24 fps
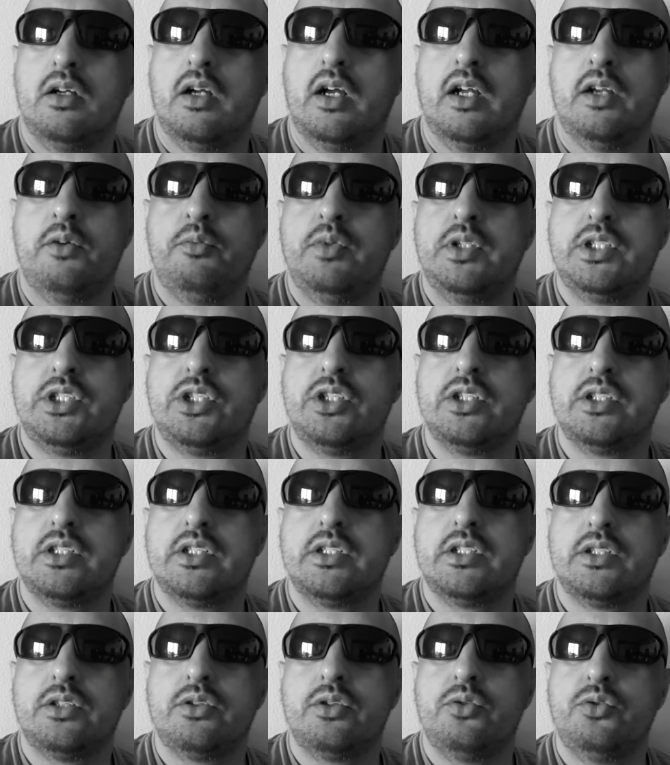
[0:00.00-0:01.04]

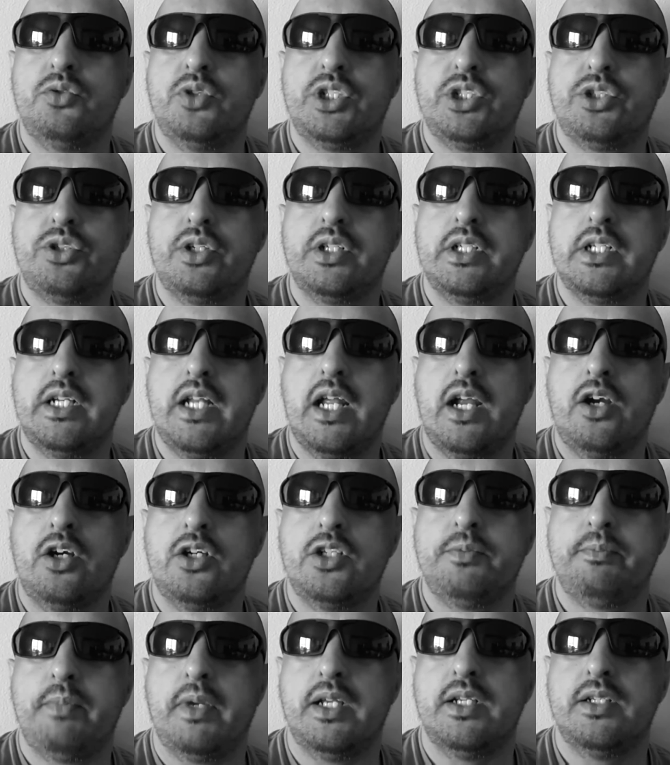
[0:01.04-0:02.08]
restricted
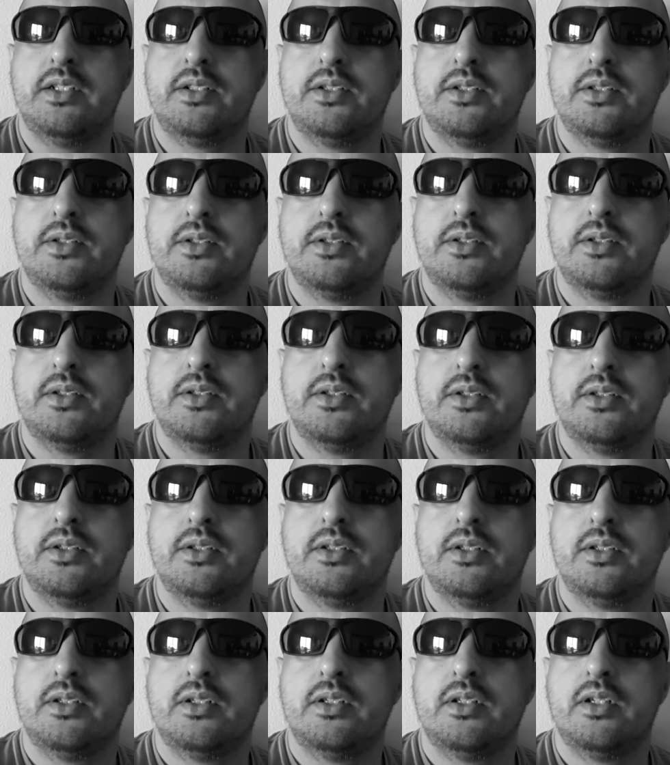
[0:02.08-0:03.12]
airspace
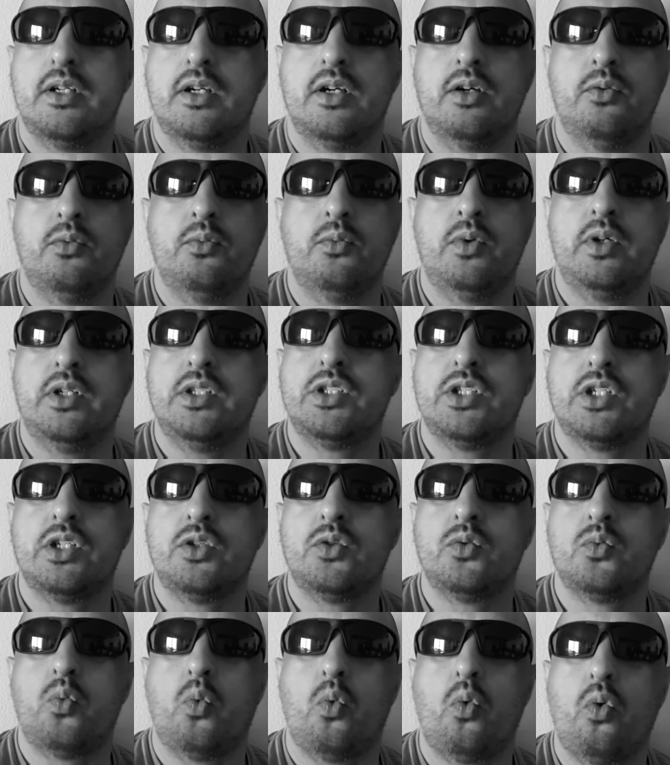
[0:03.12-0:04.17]
where
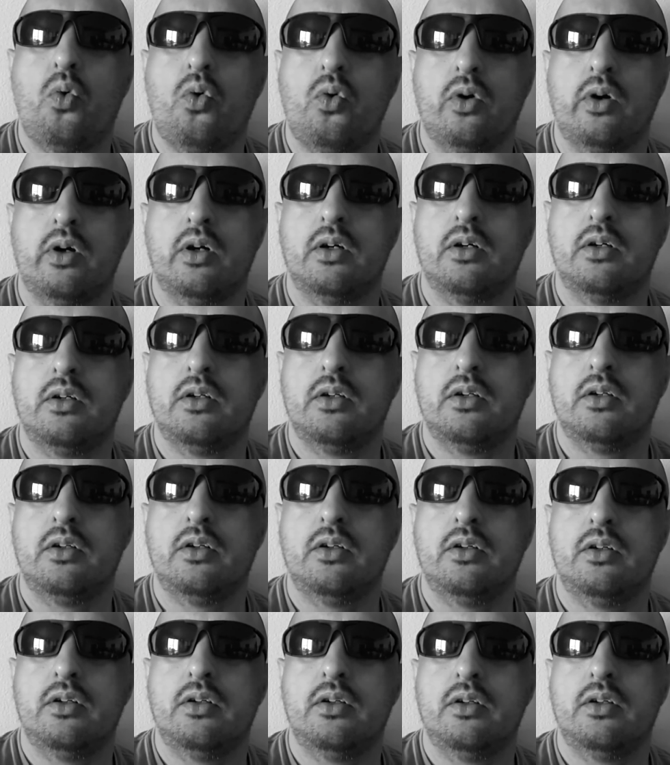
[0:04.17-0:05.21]
there's war
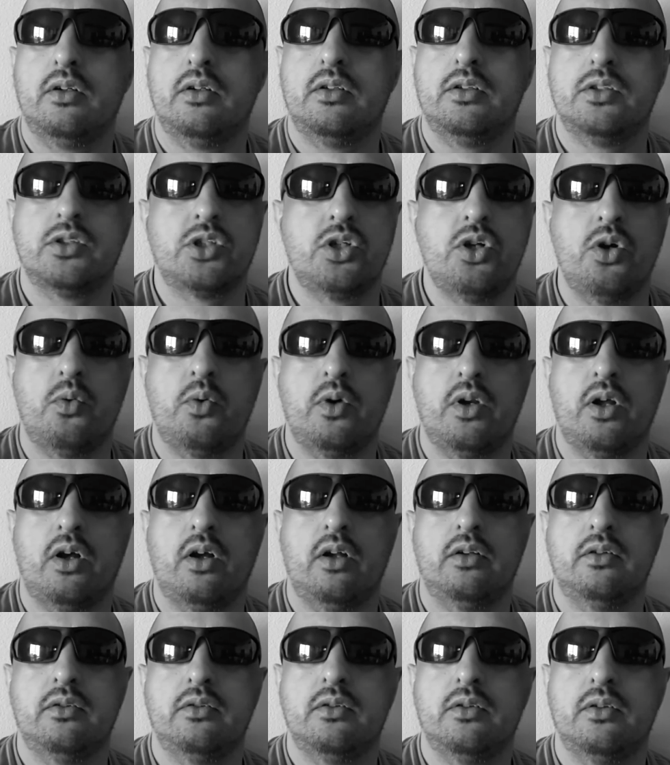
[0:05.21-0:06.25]
was going
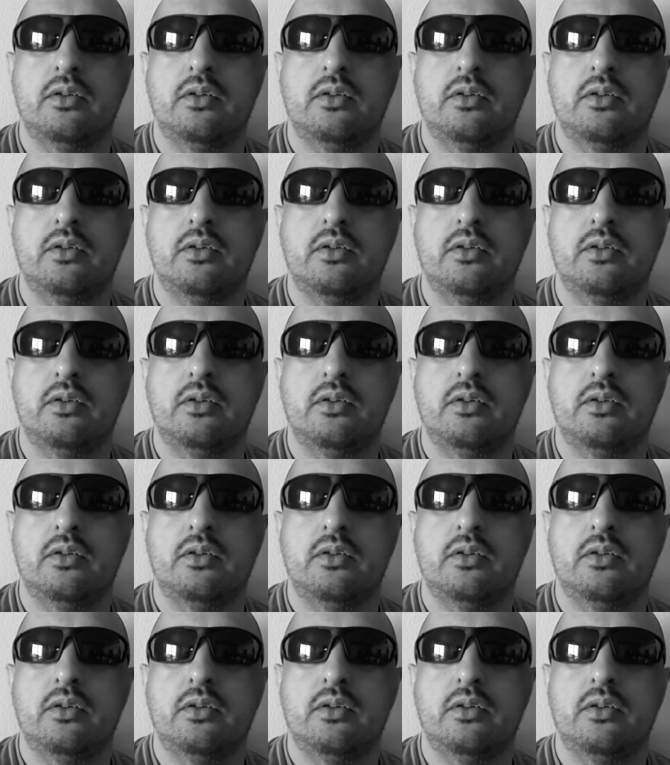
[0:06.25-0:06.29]
on?